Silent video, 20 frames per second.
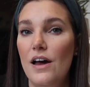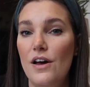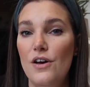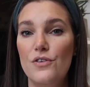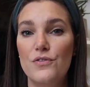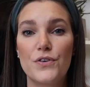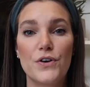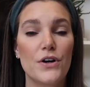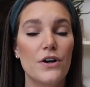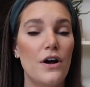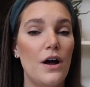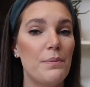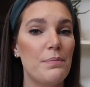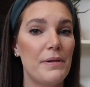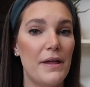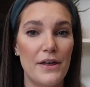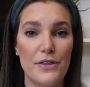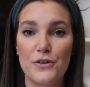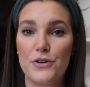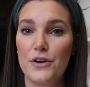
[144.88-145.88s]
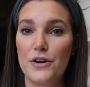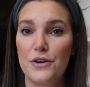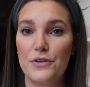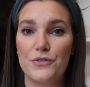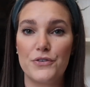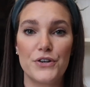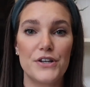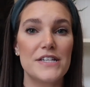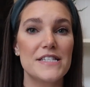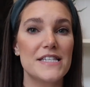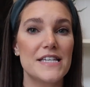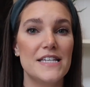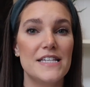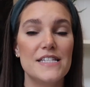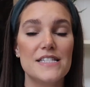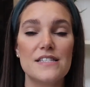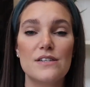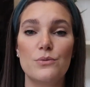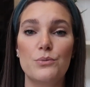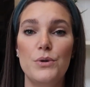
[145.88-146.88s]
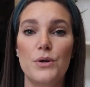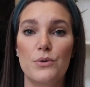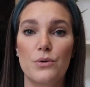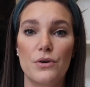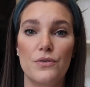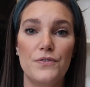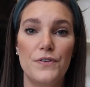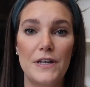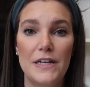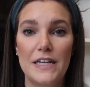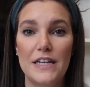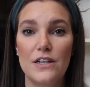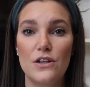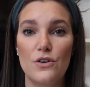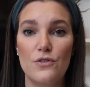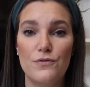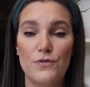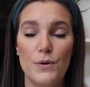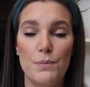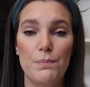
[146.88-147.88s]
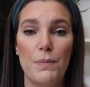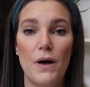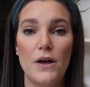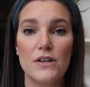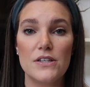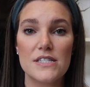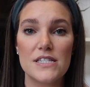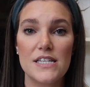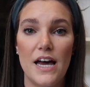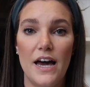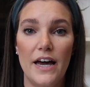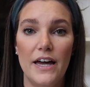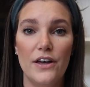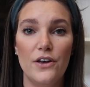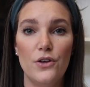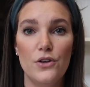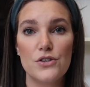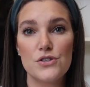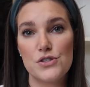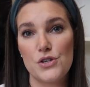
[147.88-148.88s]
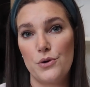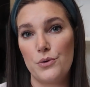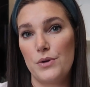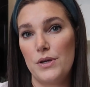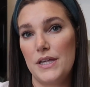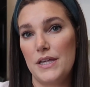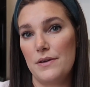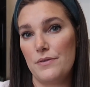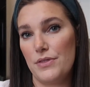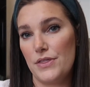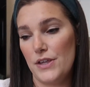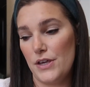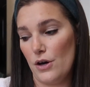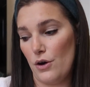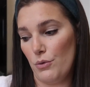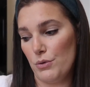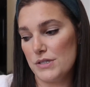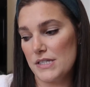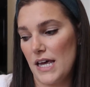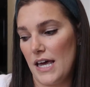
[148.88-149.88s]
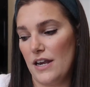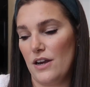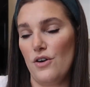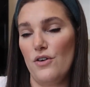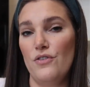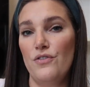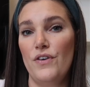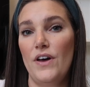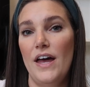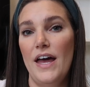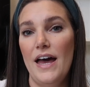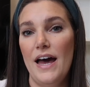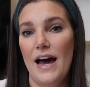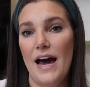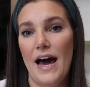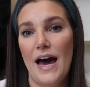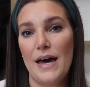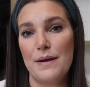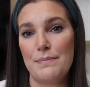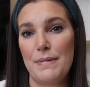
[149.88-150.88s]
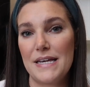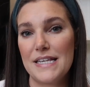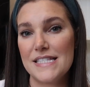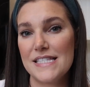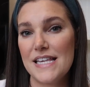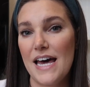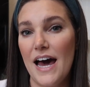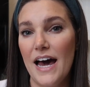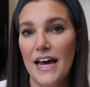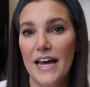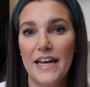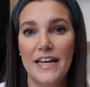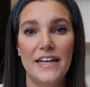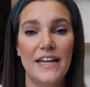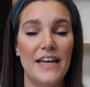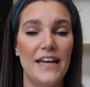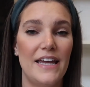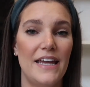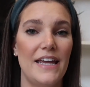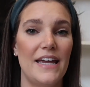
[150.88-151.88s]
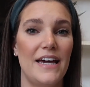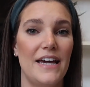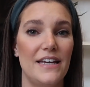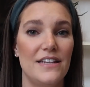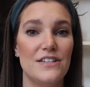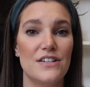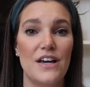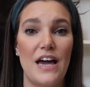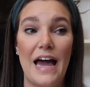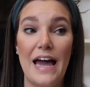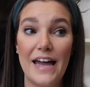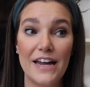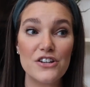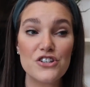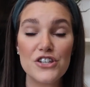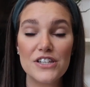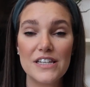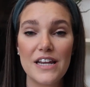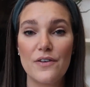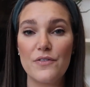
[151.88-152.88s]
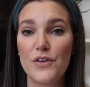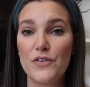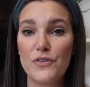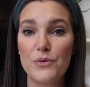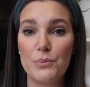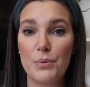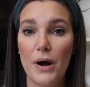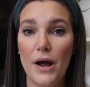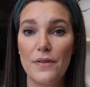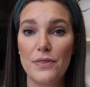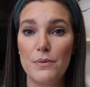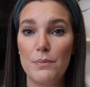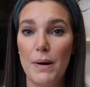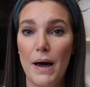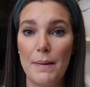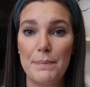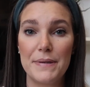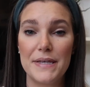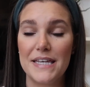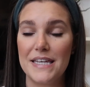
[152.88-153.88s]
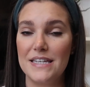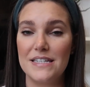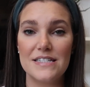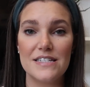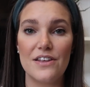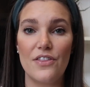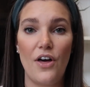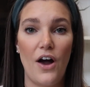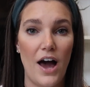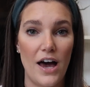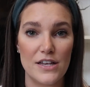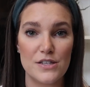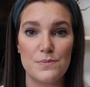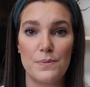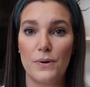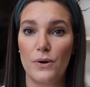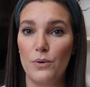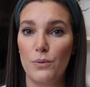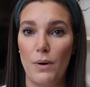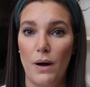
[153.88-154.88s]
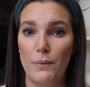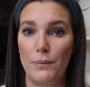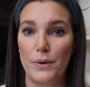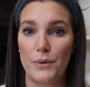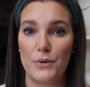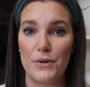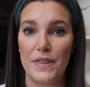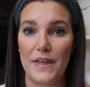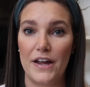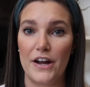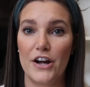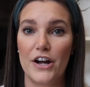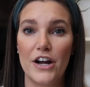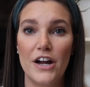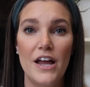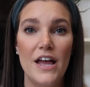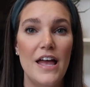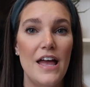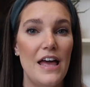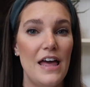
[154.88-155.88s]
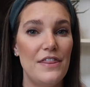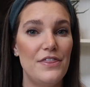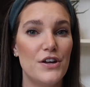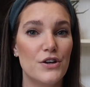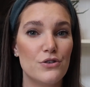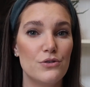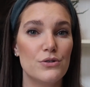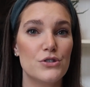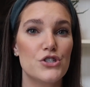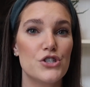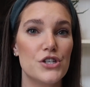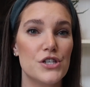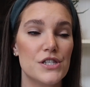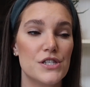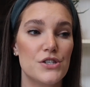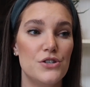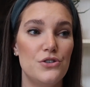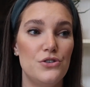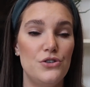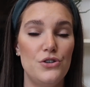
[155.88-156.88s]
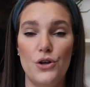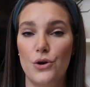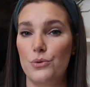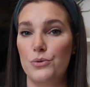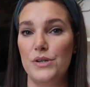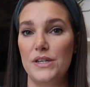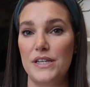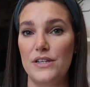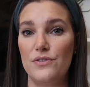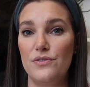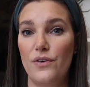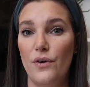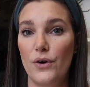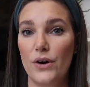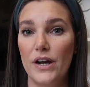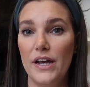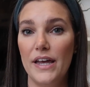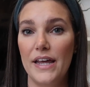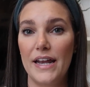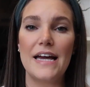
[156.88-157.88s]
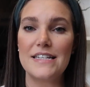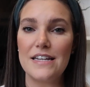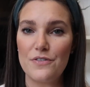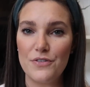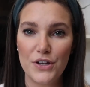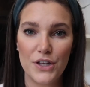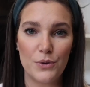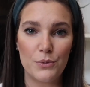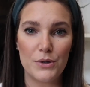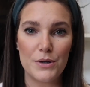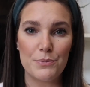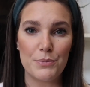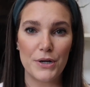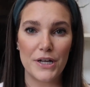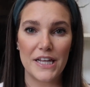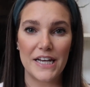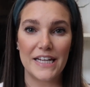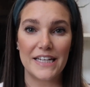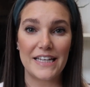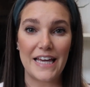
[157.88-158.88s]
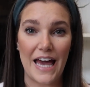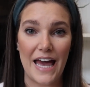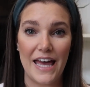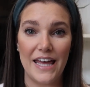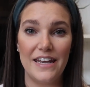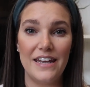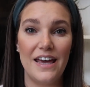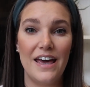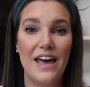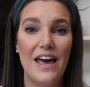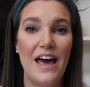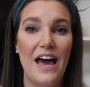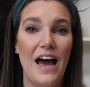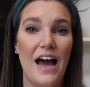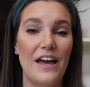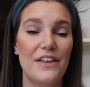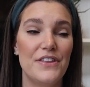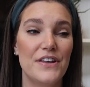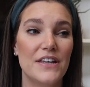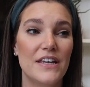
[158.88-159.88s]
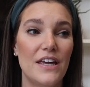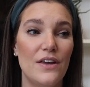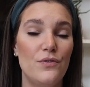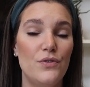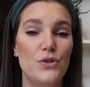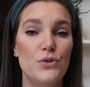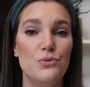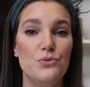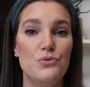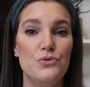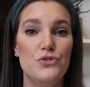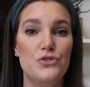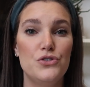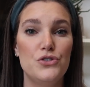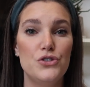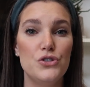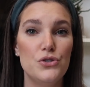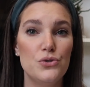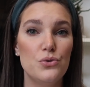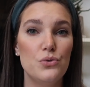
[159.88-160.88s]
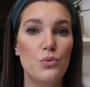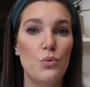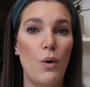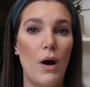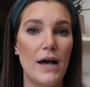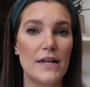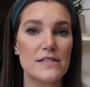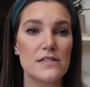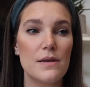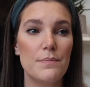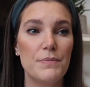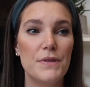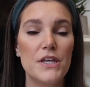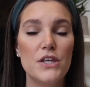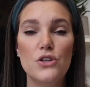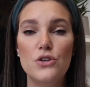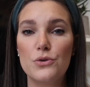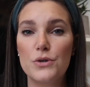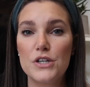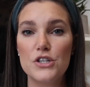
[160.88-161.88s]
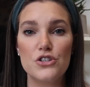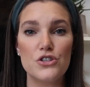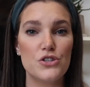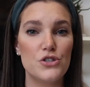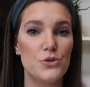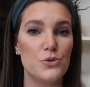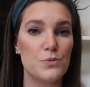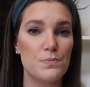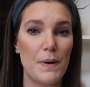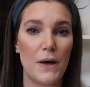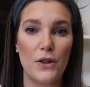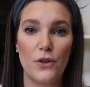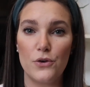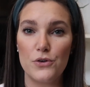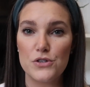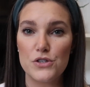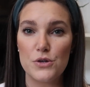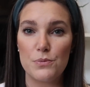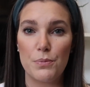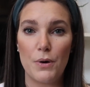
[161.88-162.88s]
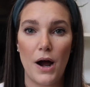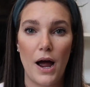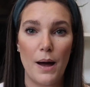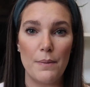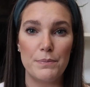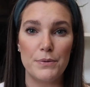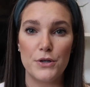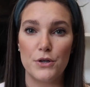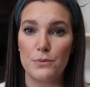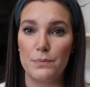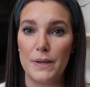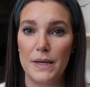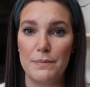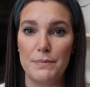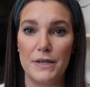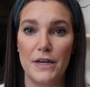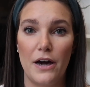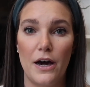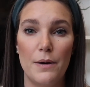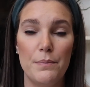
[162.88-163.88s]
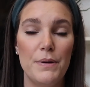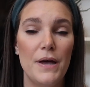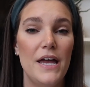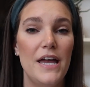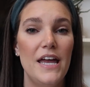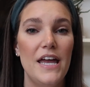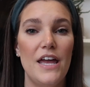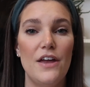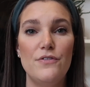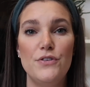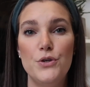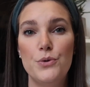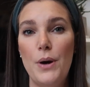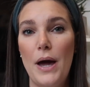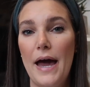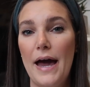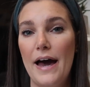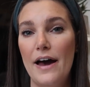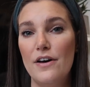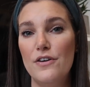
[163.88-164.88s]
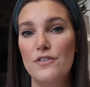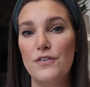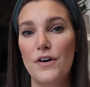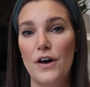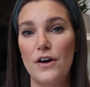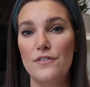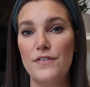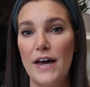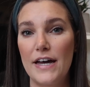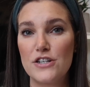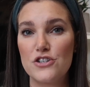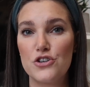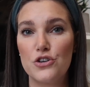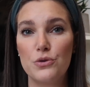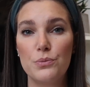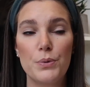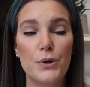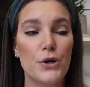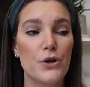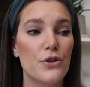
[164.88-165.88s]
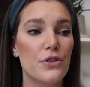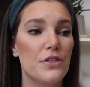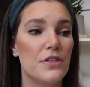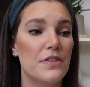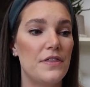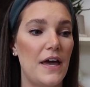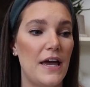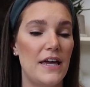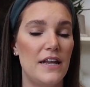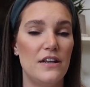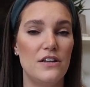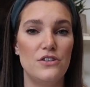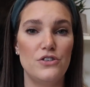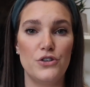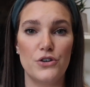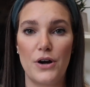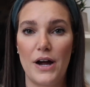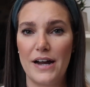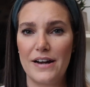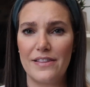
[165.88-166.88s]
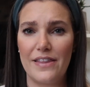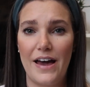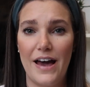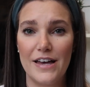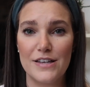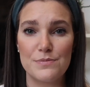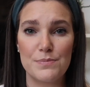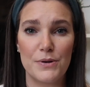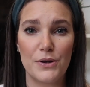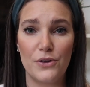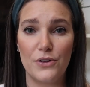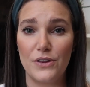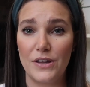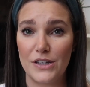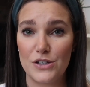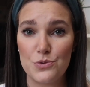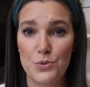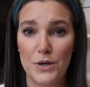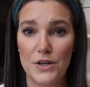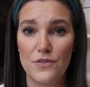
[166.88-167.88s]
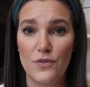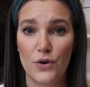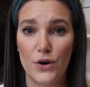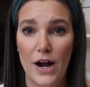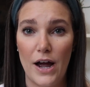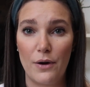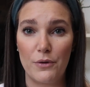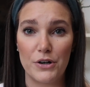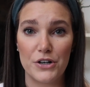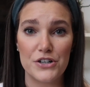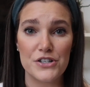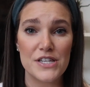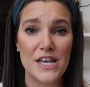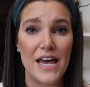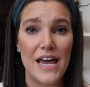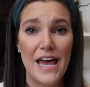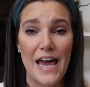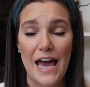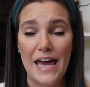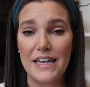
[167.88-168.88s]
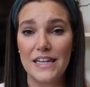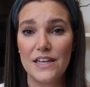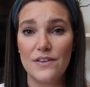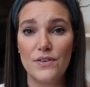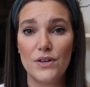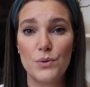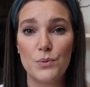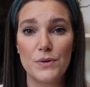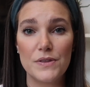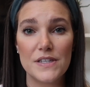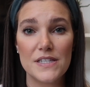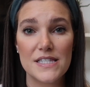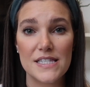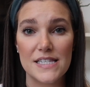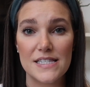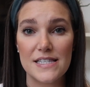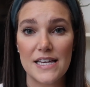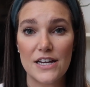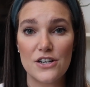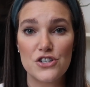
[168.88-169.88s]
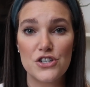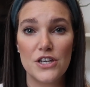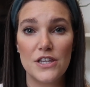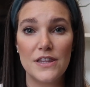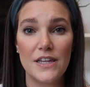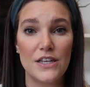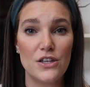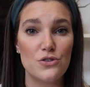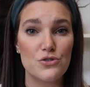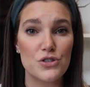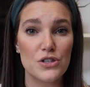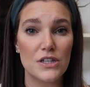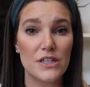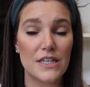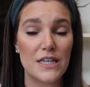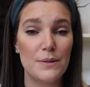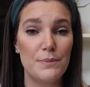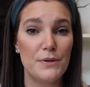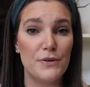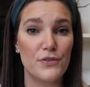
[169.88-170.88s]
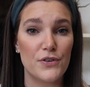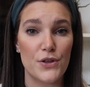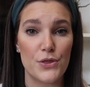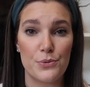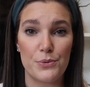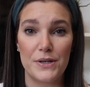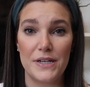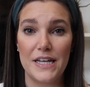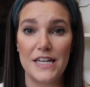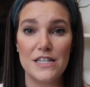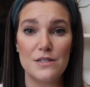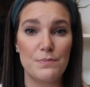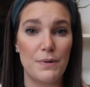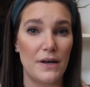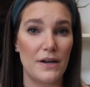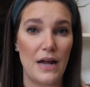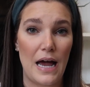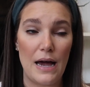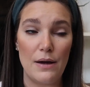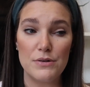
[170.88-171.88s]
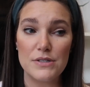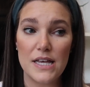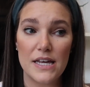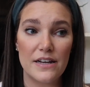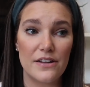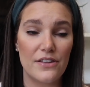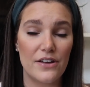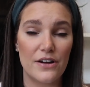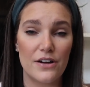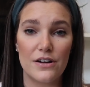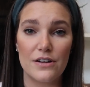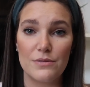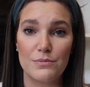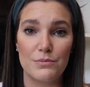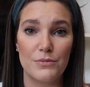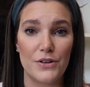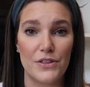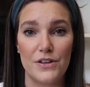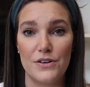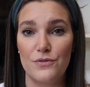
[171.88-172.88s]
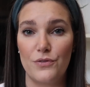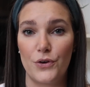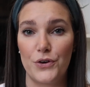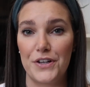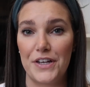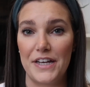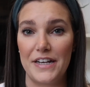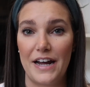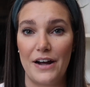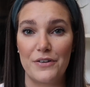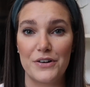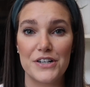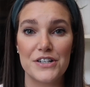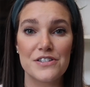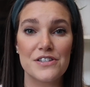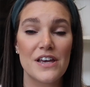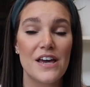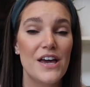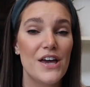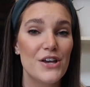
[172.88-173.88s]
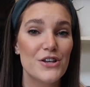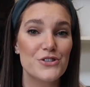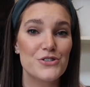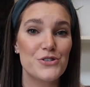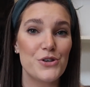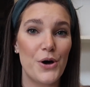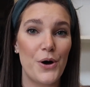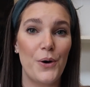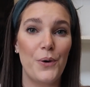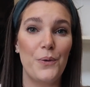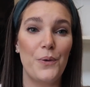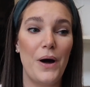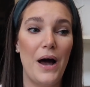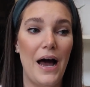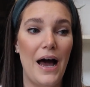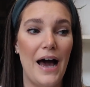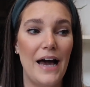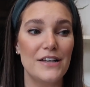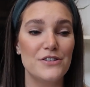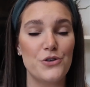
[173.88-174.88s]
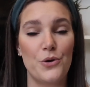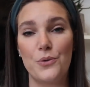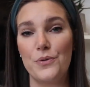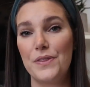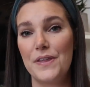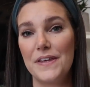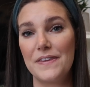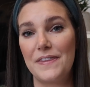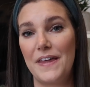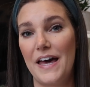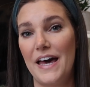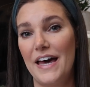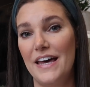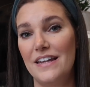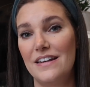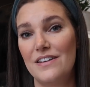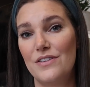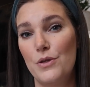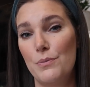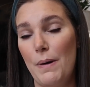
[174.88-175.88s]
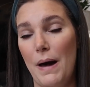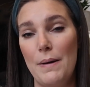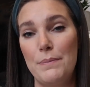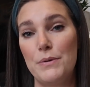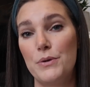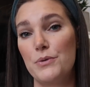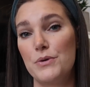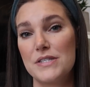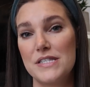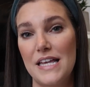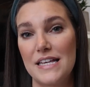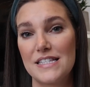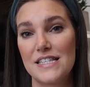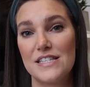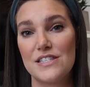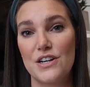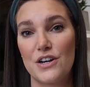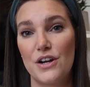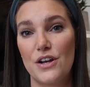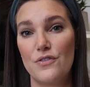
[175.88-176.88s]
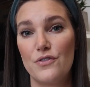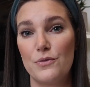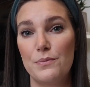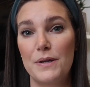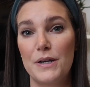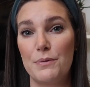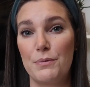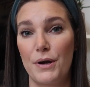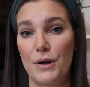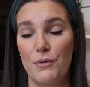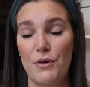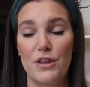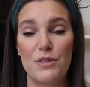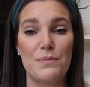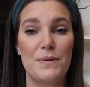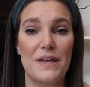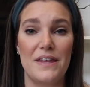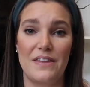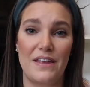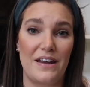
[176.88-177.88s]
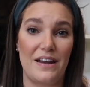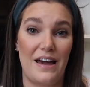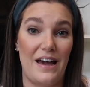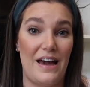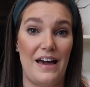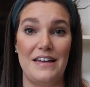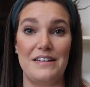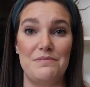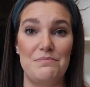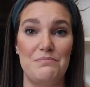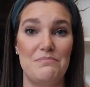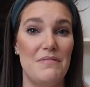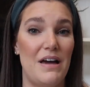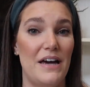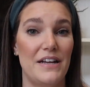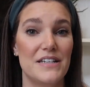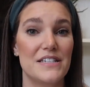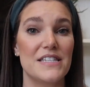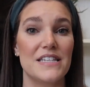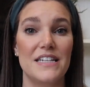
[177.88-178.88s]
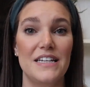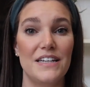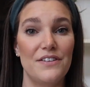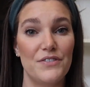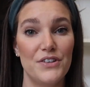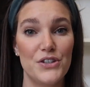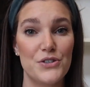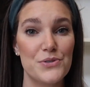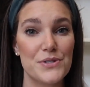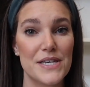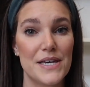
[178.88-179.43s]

for a plethora of reasons, we were feeding football style. So Theo was kind of on my side and I actually never even brought the boppy into the hospital while we were there there was just no need for it. I definitely wouldn't bring it again. I think if you do want something, you can just use pillows to prop your baby up. If you have a vaginal birth, then you're out of the hospital in like 24 hours. And even with the C-section, they usually keep you for three days, but I was out of there within 48 hours. So I don't think that the boppy was necessary for me to bring with me. And then I honestly didn't even use